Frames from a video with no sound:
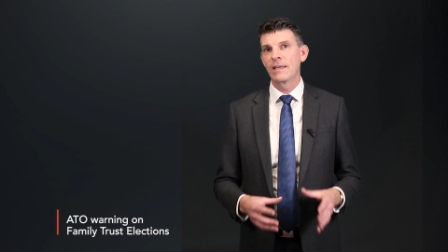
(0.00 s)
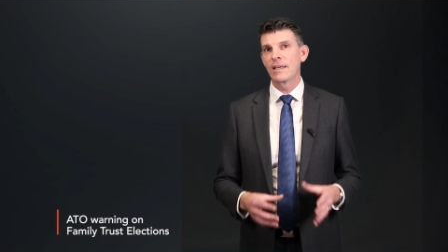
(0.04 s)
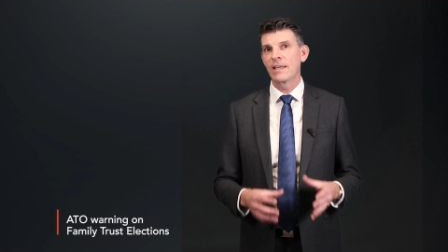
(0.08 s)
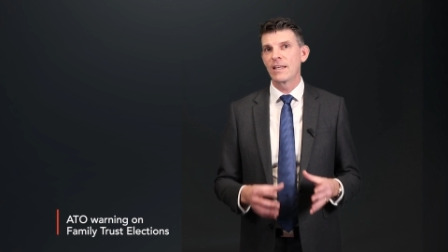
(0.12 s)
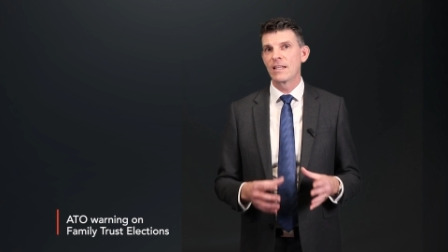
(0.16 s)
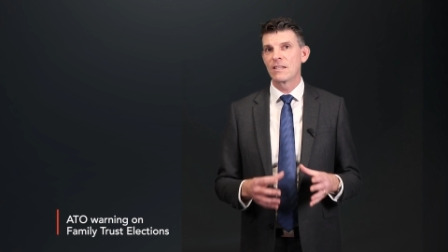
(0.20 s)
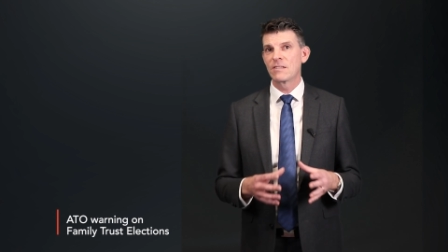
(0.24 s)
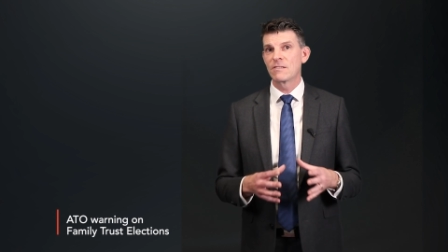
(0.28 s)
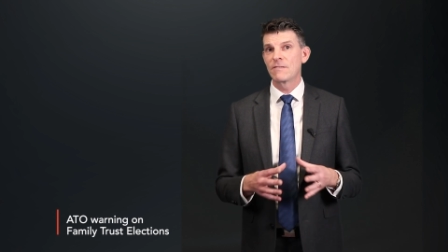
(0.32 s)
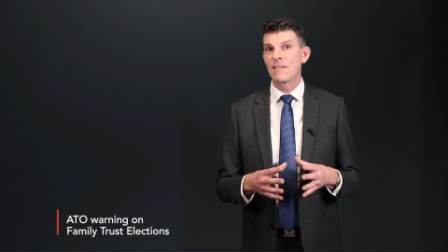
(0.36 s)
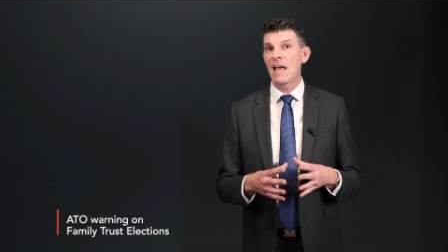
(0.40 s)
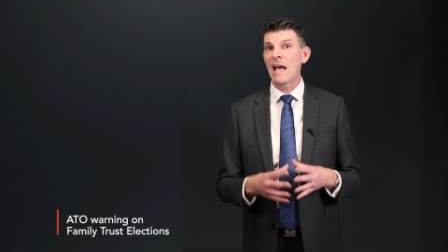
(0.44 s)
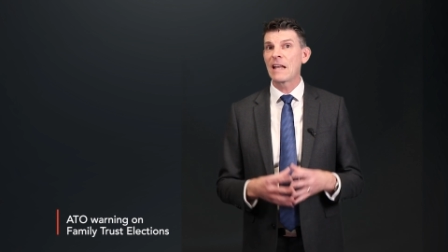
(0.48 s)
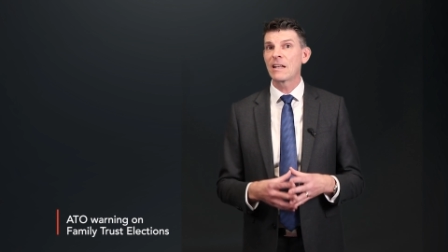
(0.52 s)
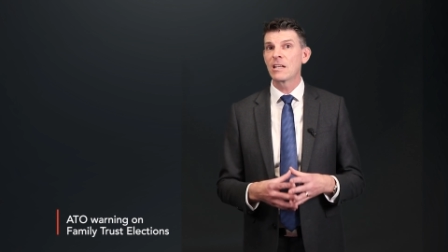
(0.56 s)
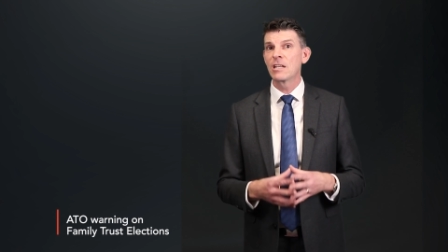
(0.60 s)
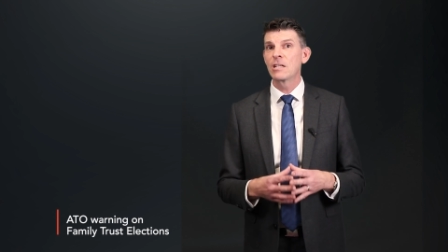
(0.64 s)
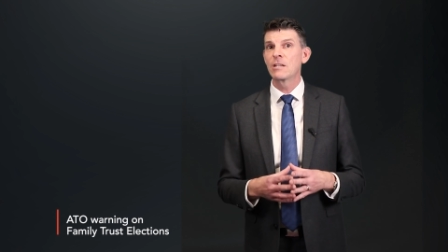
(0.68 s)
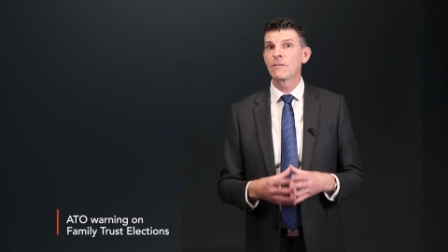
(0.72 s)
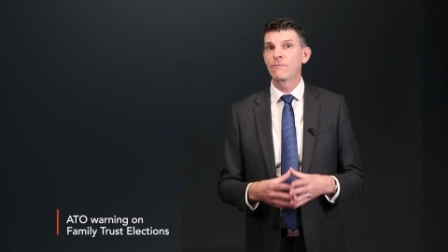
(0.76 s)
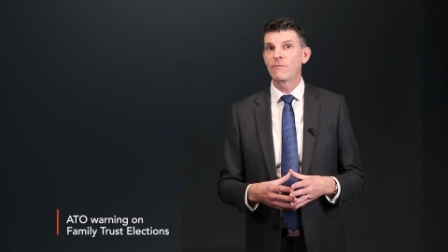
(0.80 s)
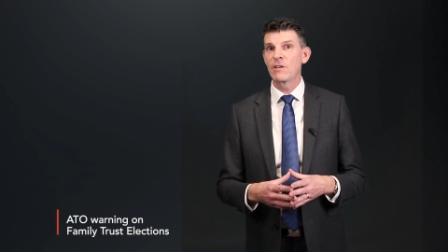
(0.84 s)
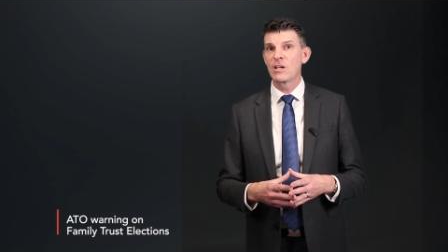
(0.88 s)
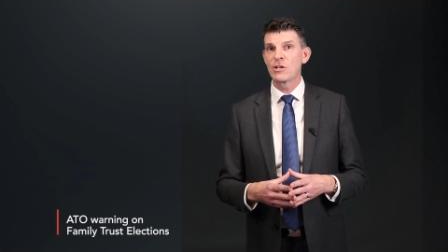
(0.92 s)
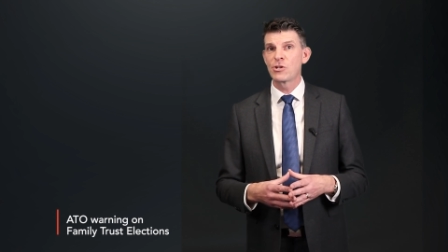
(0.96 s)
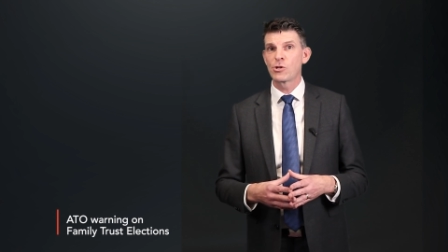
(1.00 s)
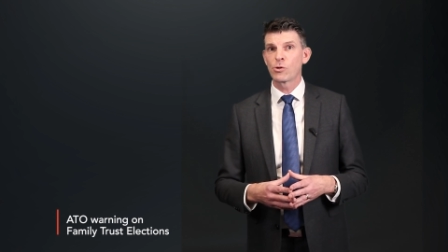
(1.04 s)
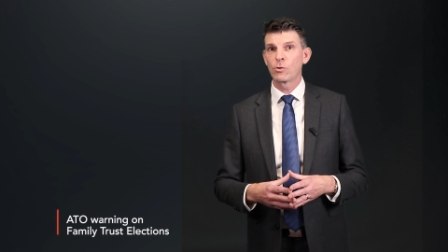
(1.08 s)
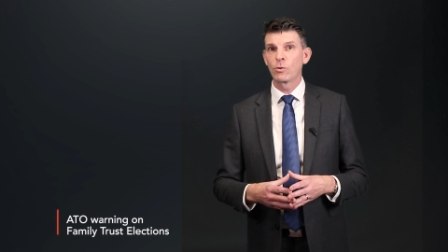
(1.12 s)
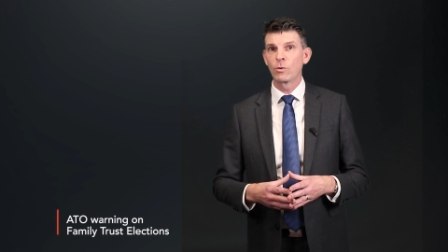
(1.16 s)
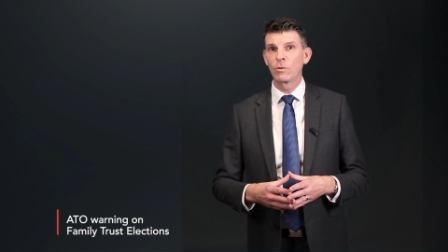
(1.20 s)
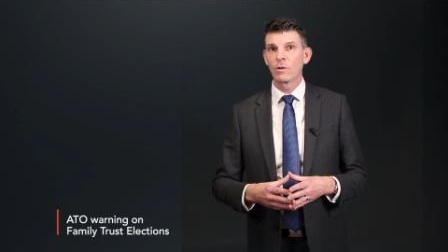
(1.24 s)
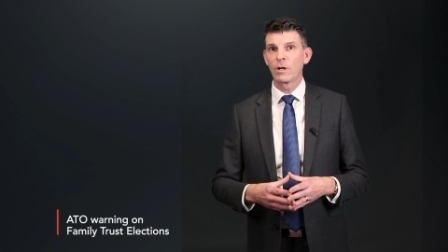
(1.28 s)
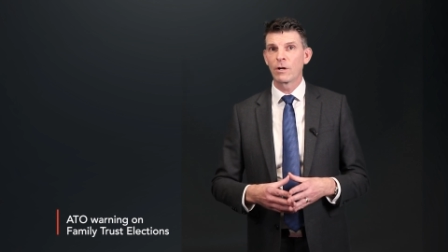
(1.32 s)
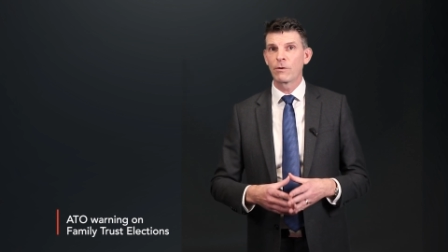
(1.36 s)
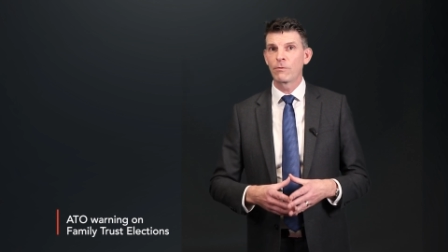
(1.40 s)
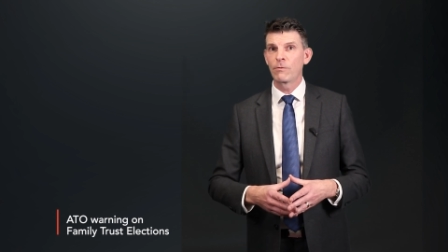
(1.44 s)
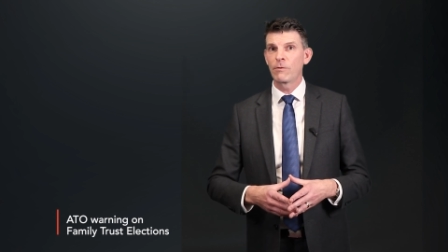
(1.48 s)
It's that
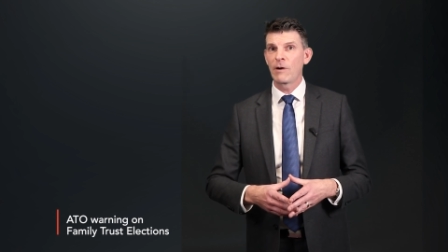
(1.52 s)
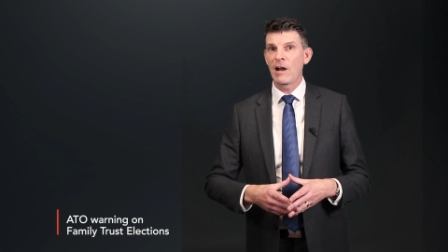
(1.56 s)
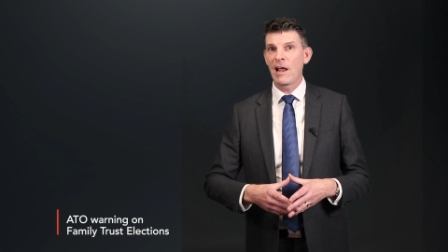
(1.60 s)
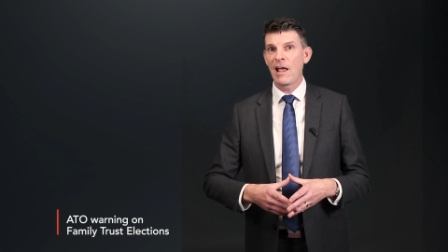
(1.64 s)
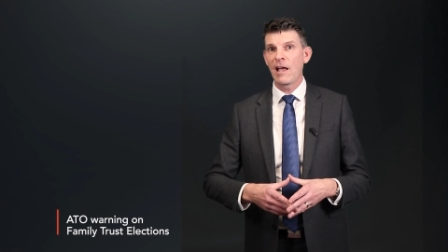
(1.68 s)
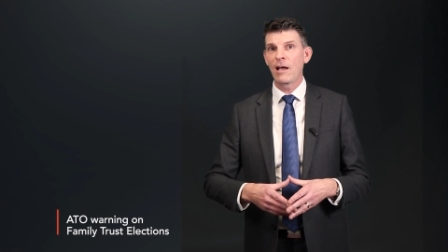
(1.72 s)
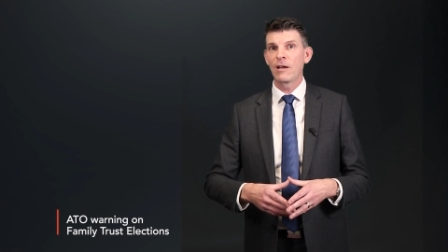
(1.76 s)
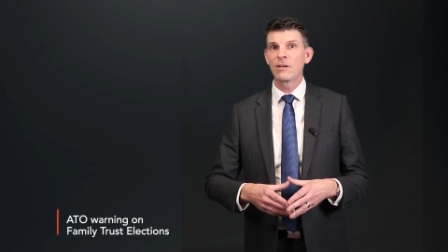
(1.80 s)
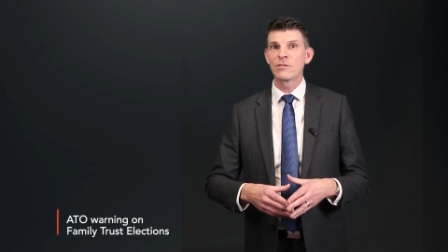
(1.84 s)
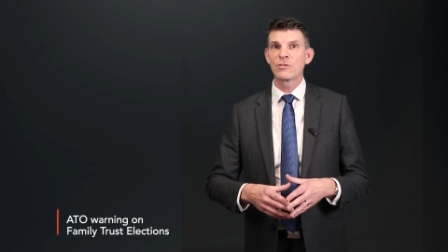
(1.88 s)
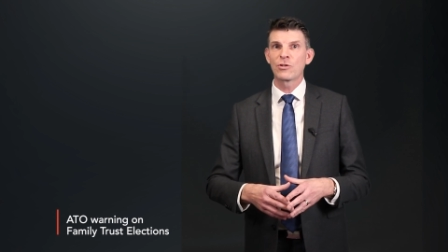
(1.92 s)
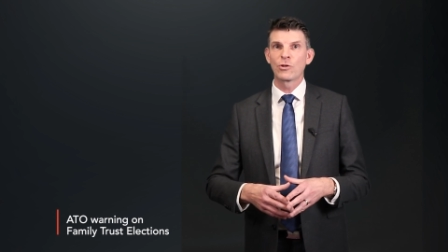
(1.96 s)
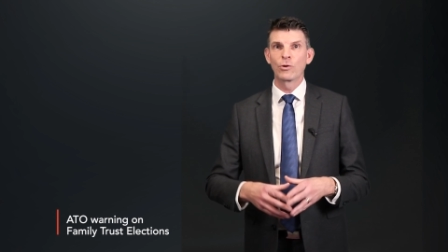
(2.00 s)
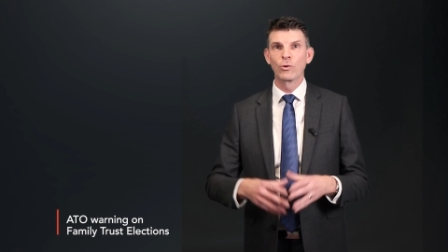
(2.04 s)
individual around